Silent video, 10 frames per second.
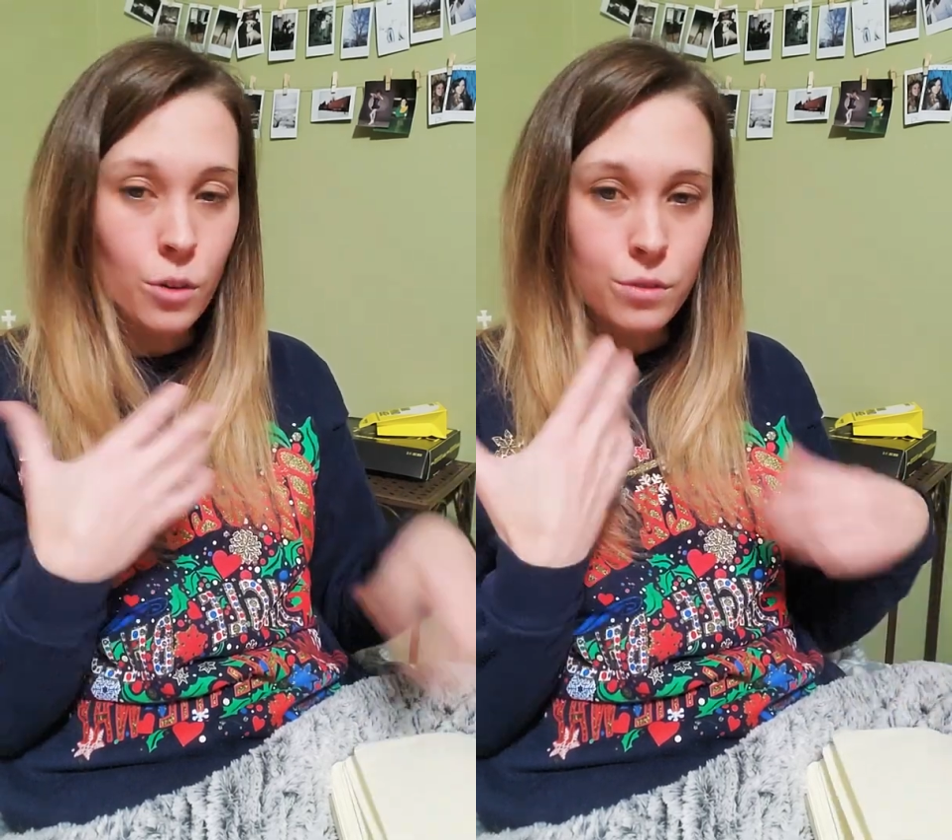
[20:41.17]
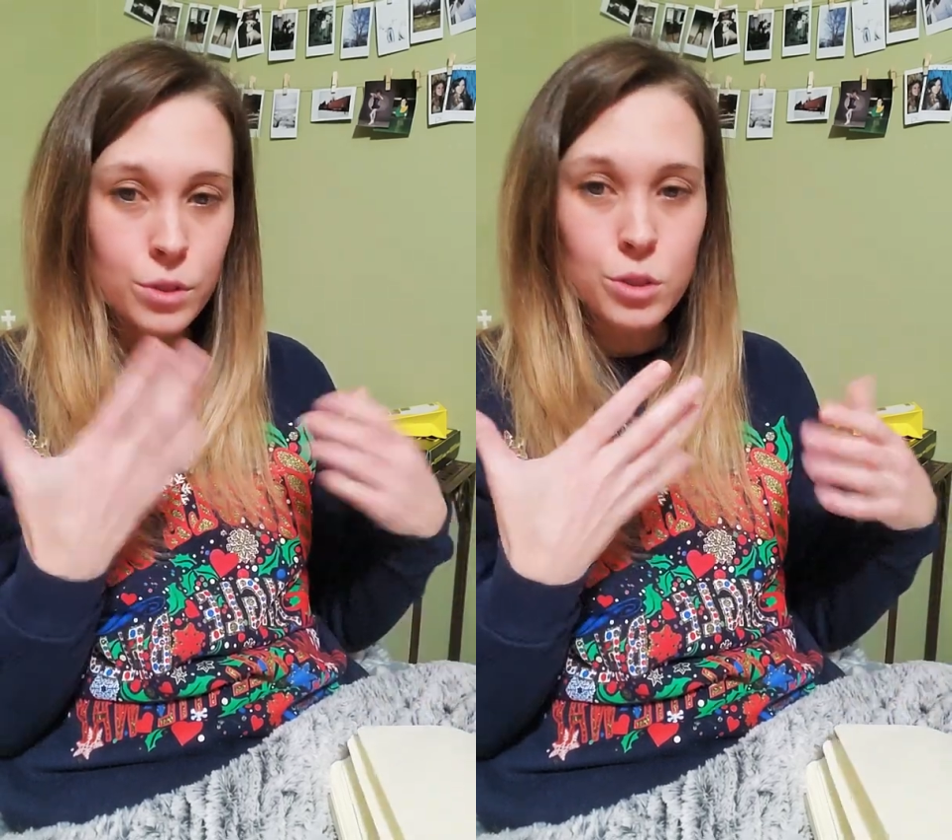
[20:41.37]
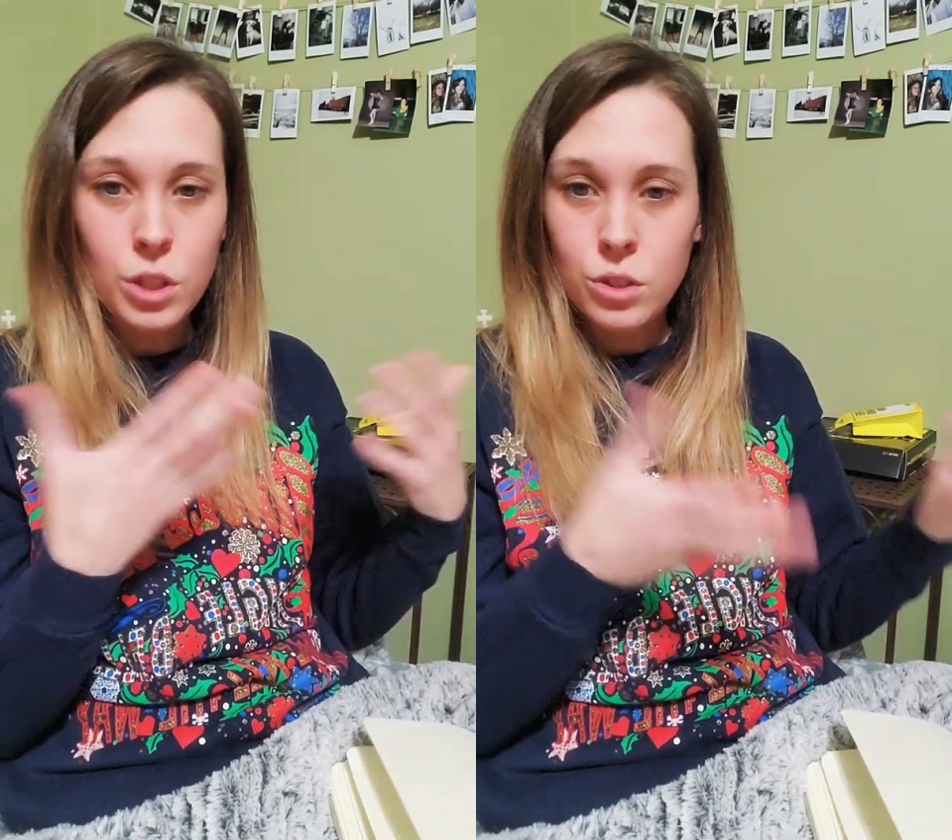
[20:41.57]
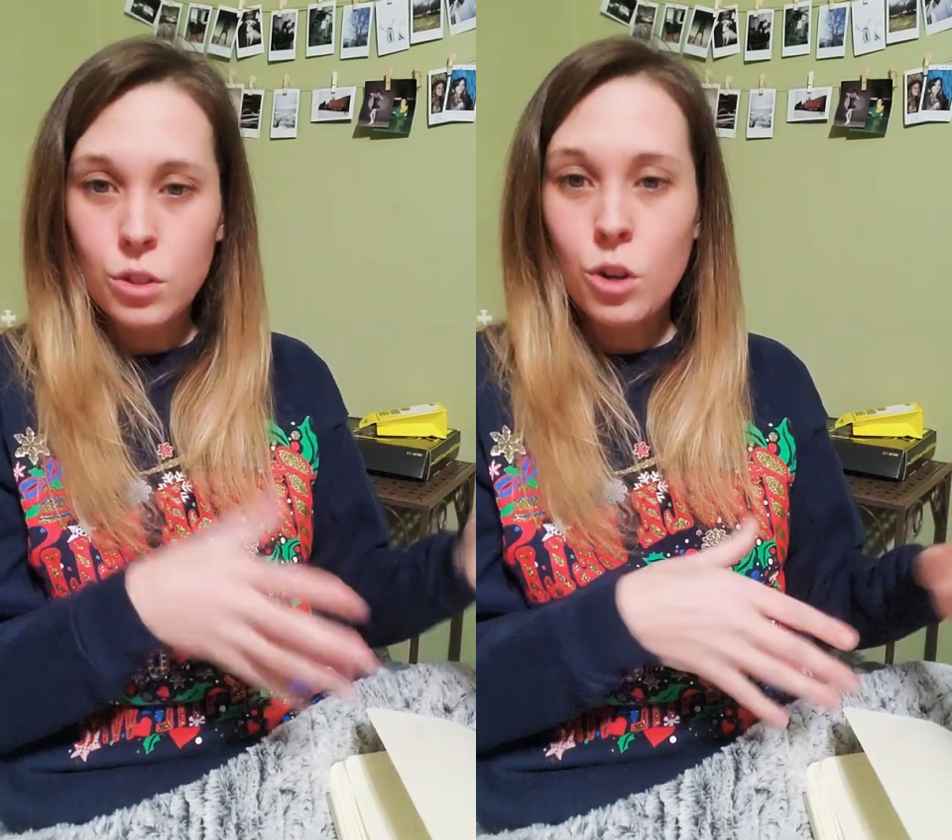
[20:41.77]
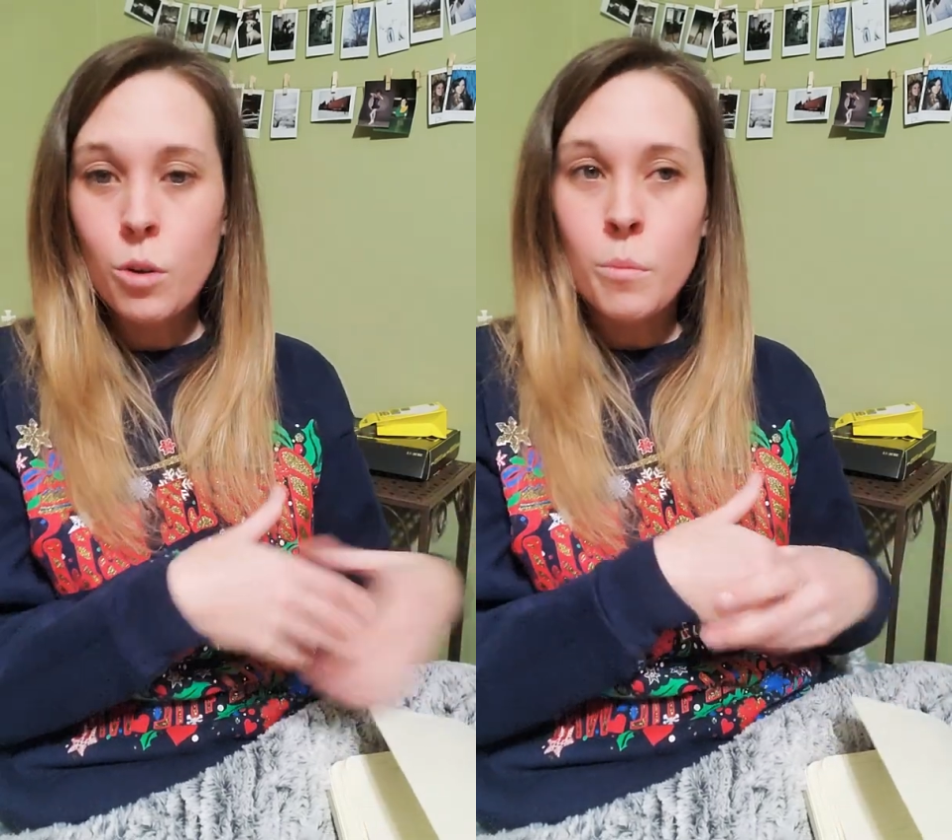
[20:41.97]
food, shelter,
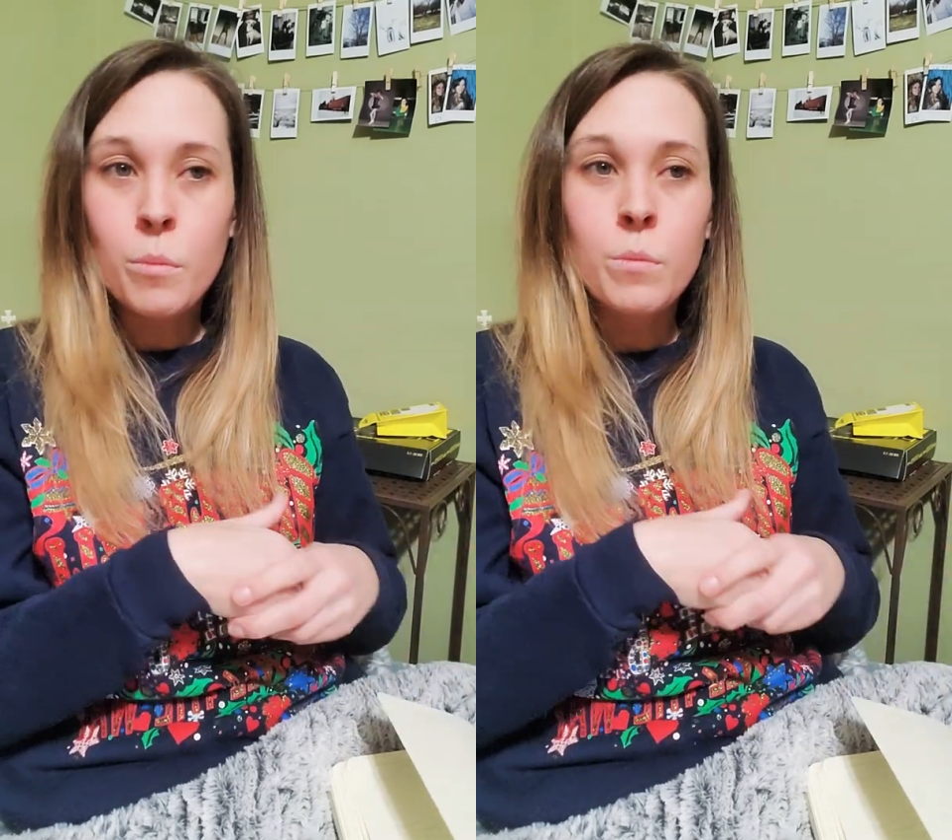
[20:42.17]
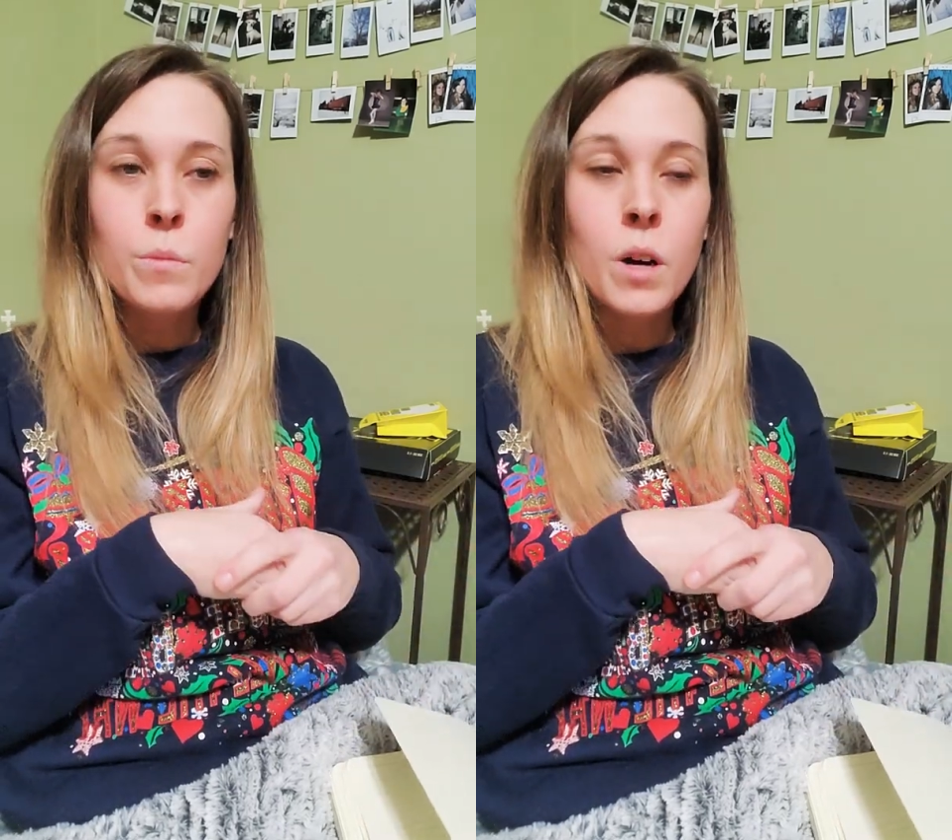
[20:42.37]
home,